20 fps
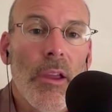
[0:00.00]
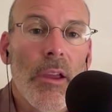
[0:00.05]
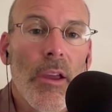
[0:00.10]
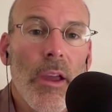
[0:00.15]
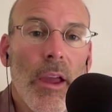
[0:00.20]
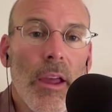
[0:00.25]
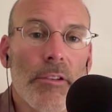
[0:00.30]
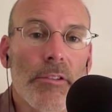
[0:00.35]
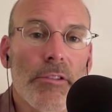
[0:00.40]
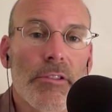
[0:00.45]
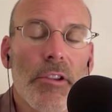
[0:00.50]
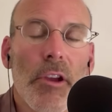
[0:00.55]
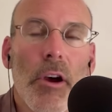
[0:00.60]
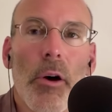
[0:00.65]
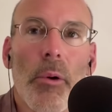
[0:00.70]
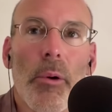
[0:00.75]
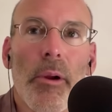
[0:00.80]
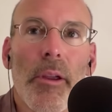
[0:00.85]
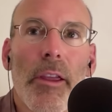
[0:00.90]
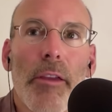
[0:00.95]
And
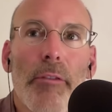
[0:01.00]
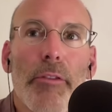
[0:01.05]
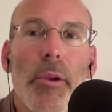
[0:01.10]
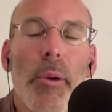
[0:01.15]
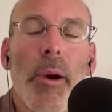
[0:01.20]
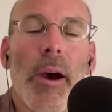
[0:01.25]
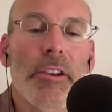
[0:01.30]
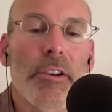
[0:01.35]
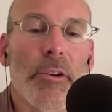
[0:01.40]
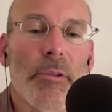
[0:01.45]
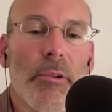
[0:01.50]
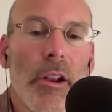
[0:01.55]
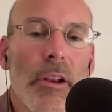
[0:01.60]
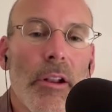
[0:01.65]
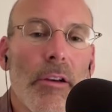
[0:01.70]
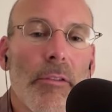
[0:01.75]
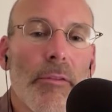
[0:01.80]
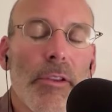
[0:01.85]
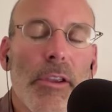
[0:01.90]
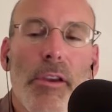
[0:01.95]
so if you had to run
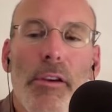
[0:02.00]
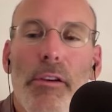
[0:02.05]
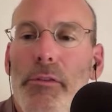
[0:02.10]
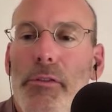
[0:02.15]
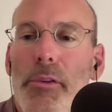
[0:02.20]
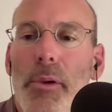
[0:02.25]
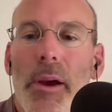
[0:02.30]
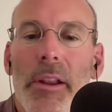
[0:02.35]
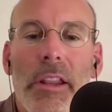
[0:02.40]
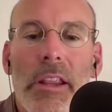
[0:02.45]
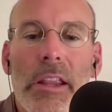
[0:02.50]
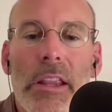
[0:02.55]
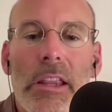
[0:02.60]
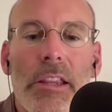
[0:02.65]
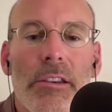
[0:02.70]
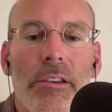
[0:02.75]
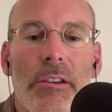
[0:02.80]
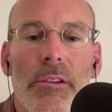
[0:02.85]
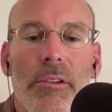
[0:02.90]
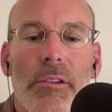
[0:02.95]
off, if you had to
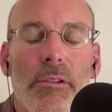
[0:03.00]
eat your